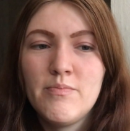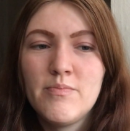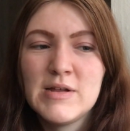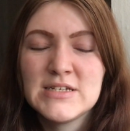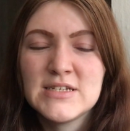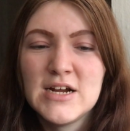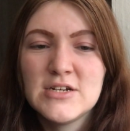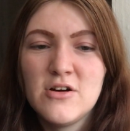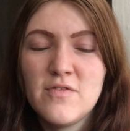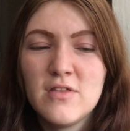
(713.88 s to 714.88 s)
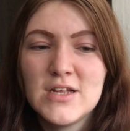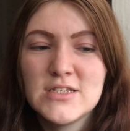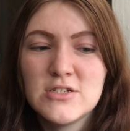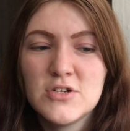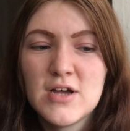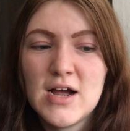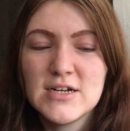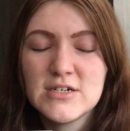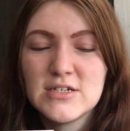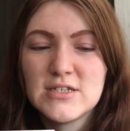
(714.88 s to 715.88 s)
But it started off that these two
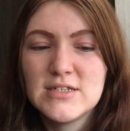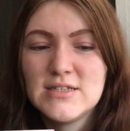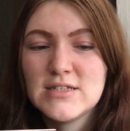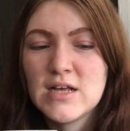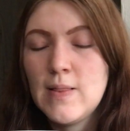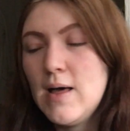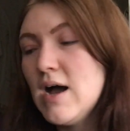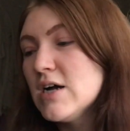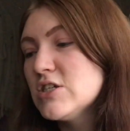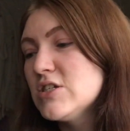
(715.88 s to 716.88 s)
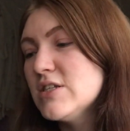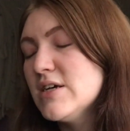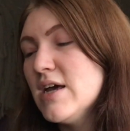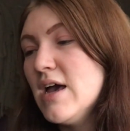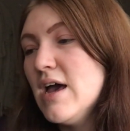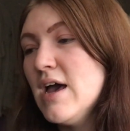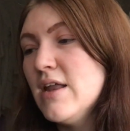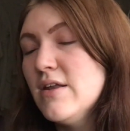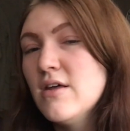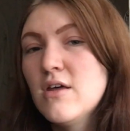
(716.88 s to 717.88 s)
characters clashed,
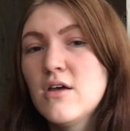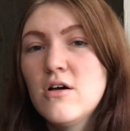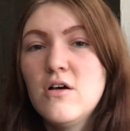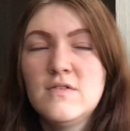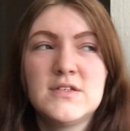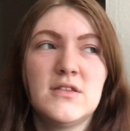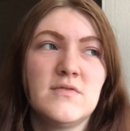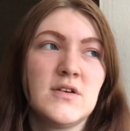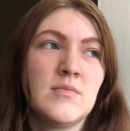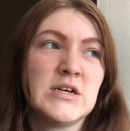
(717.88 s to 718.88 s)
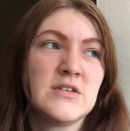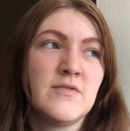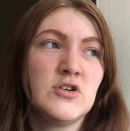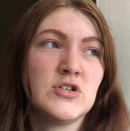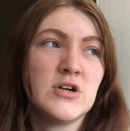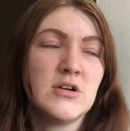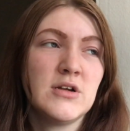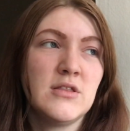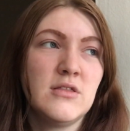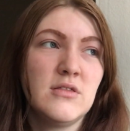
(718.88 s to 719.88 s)
and all of a sudden they've done a massive U-turn, and